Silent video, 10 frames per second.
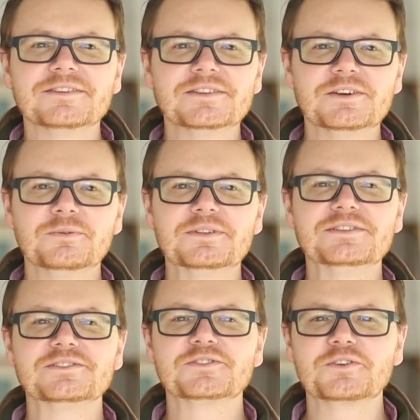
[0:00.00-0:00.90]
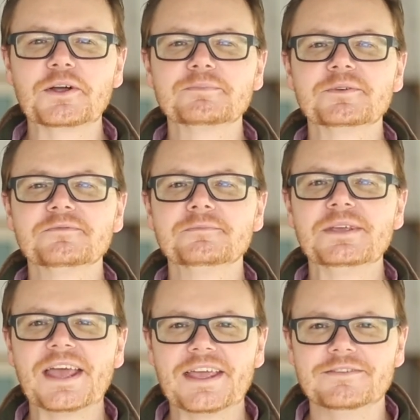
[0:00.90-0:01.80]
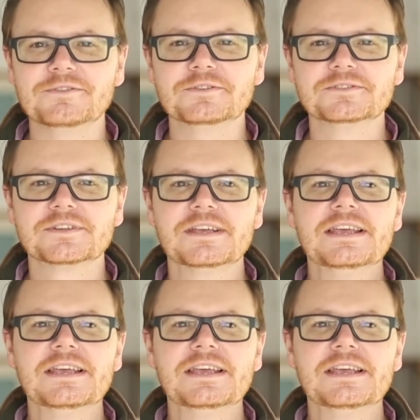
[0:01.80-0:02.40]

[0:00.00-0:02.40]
to deal with disruptive behaviors.